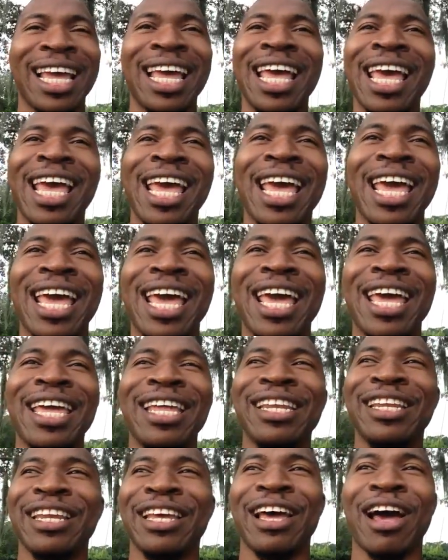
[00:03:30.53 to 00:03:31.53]

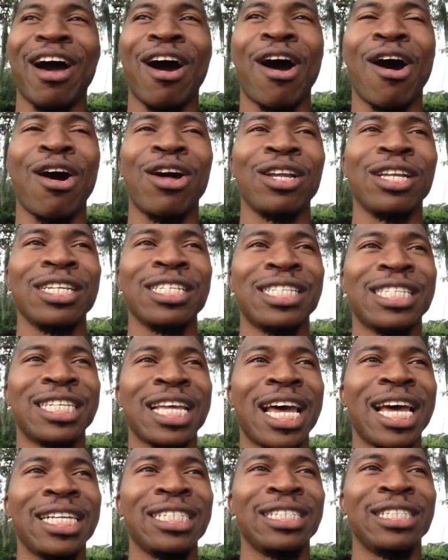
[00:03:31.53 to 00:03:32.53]
And all of a
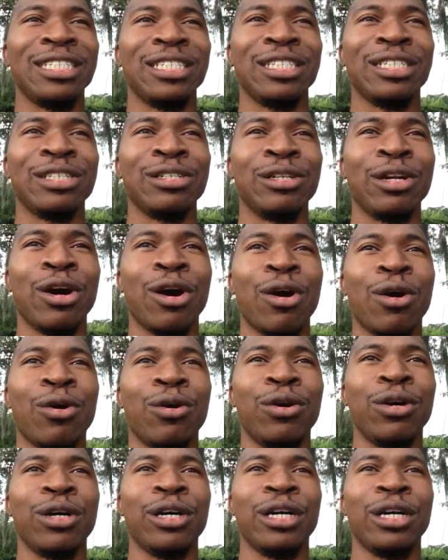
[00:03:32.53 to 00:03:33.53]
sudden, you know,